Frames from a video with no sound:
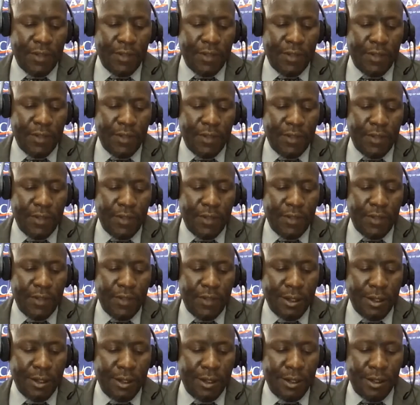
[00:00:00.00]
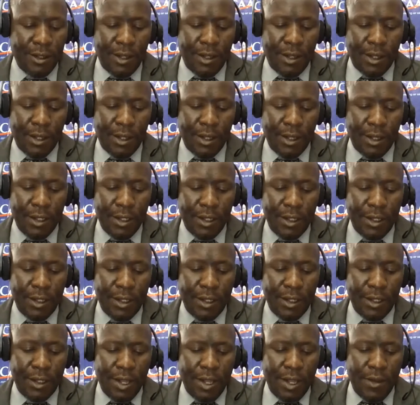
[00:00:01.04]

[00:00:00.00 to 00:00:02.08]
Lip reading: annex is